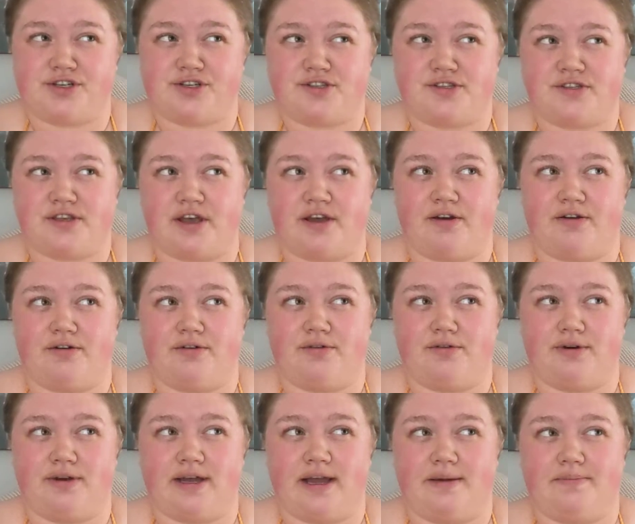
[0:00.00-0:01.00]

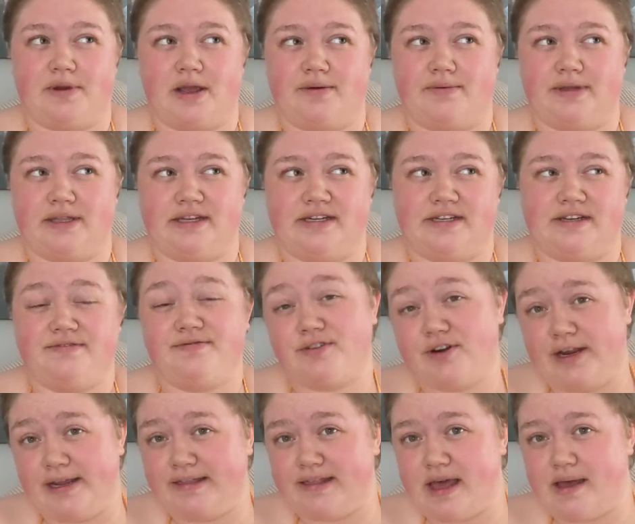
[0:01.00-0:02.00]
so I'm not really
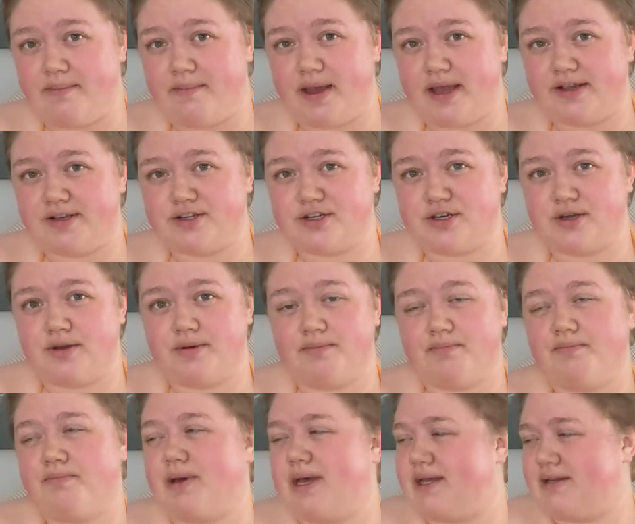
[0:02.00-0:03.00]
differing that much,
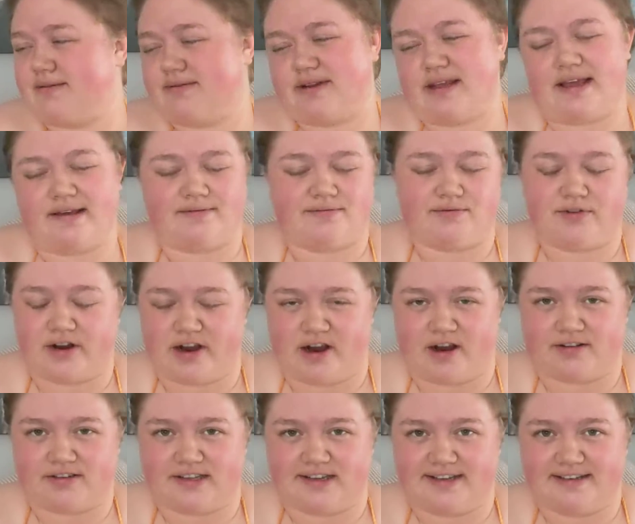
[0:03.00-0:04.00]
but
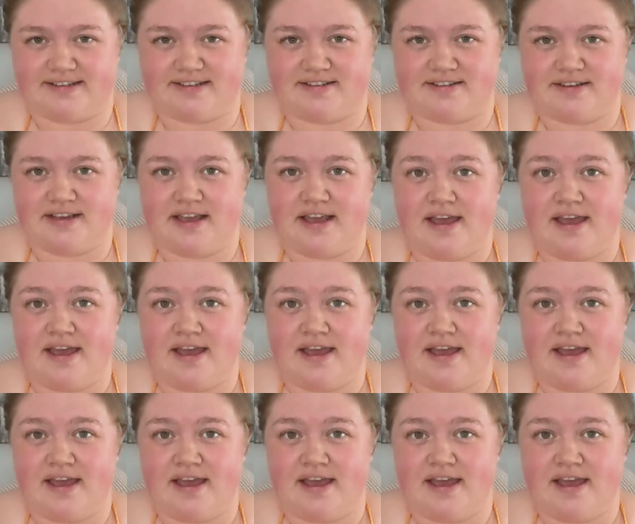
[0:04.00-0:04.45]
regardless,